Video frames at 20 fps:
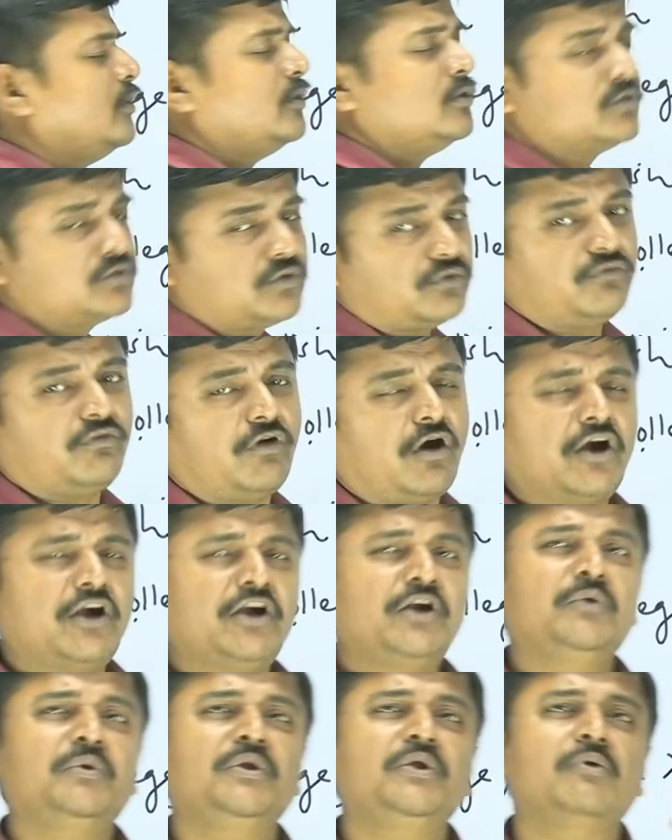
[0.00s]
So what
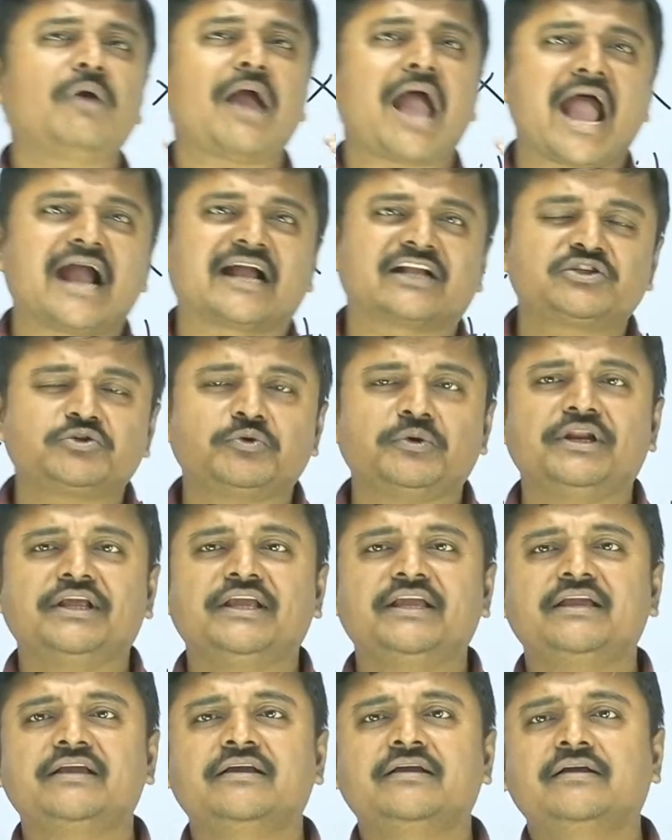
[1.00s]
do you
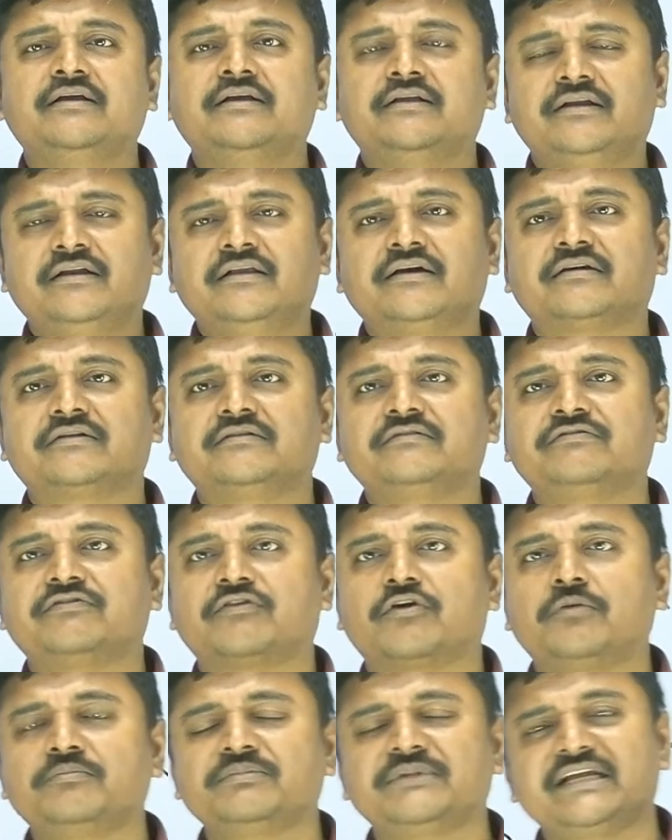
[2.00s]
actually learn
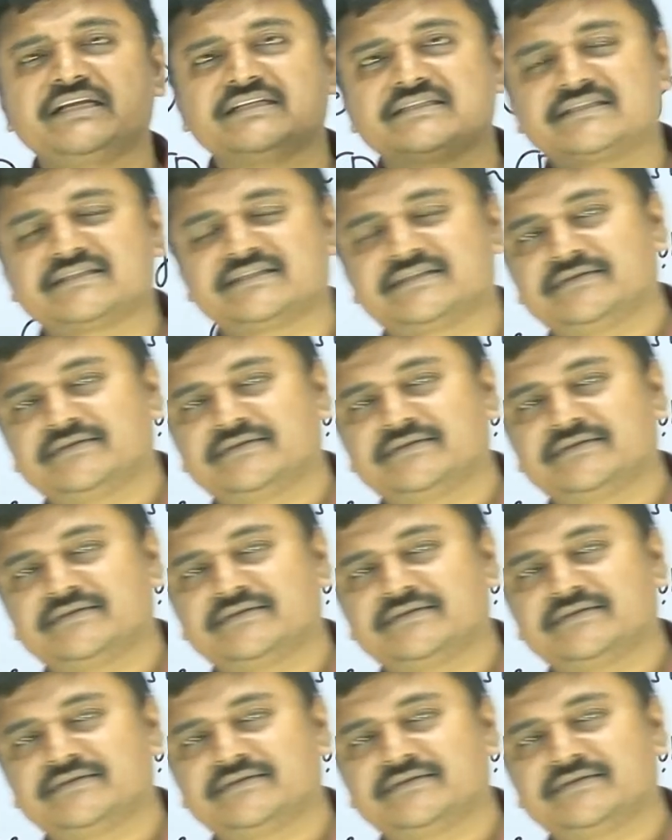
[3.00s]
from this?